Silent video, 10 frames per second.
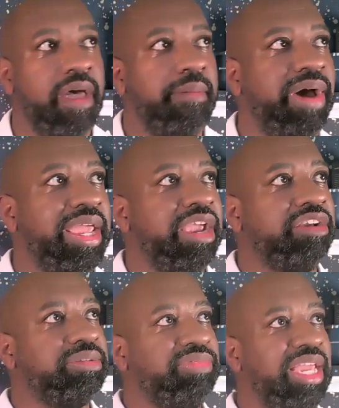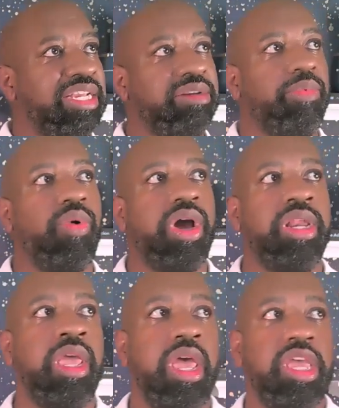But here's some things. Number
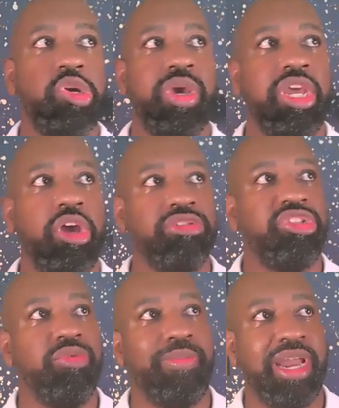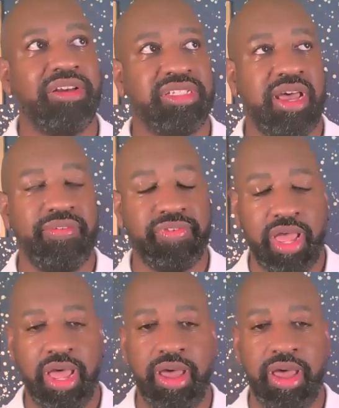one, you can go to Microsoft,